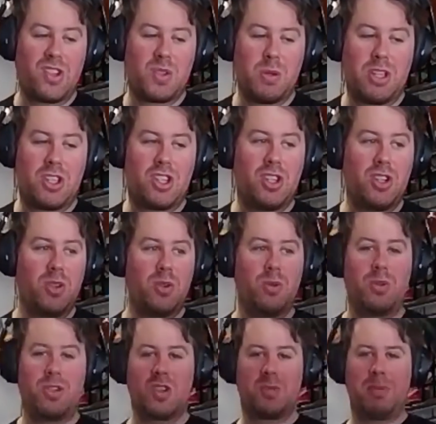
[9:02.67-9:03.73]
switch to
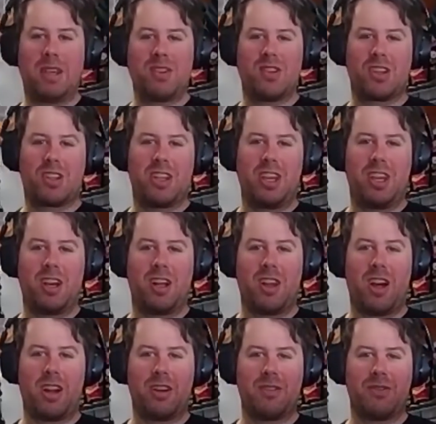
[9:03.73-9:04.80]
just basically a
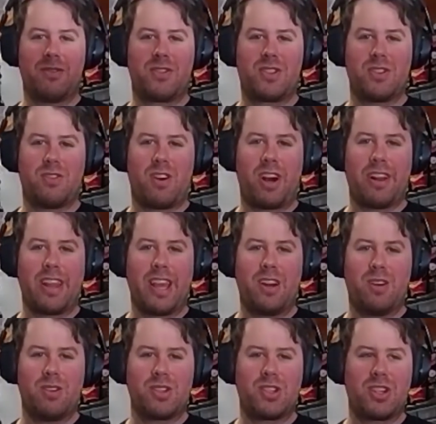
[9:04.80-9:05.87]
lot of Safari Land
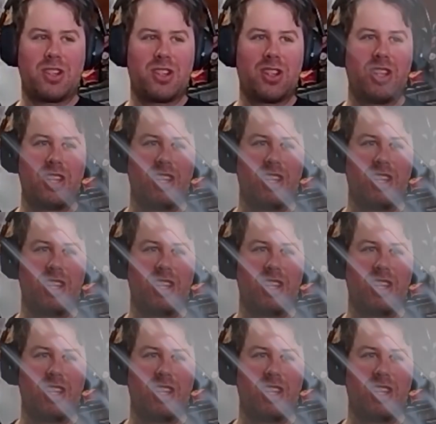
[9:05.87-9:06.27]
holsters.